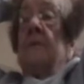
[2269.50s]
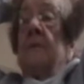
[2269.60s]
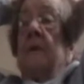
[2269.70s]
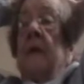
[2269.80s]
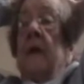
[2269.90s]
were,
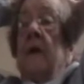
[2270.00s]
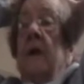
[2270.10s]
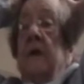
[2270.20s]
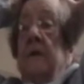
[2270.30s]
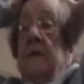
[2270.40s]
and they got
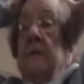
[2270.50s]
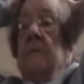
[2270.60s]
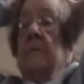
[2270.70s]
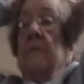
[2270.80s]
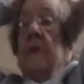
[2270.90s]
into the
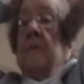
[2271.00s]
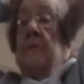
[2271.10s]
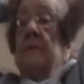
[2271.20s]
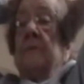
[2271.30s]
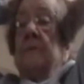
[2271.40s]

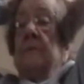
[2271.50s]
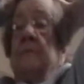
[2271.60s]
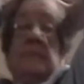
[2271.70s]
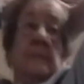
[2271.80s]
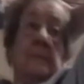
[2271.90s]
farmer's
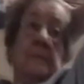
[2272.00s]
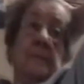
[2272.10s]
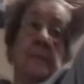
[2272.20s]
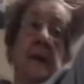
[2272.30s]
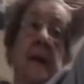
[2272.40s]

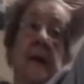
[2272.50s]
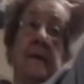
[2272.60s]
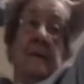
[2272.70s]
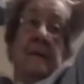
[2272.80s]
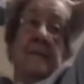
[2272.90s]

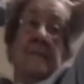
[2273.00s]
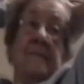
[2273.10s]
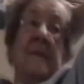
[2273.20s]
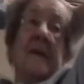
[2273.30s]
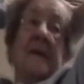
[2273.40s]
land,
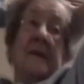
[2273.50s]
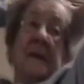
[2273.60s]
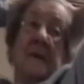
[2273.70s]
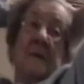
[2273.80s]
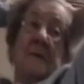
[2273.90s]

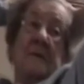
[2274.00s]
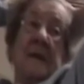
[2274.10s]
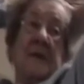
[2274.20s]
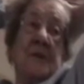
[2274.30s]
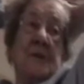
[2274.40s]
and was
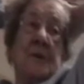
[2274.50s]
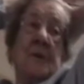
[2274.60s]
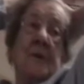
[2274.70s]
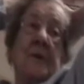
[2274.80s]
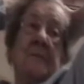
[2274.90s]
eating the
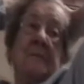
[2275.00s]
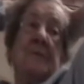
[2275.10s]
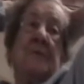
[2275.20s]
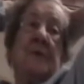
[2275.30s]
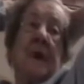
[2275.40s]
corn and
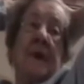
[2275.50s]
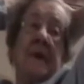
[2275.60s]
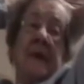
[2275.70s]
doing a lot of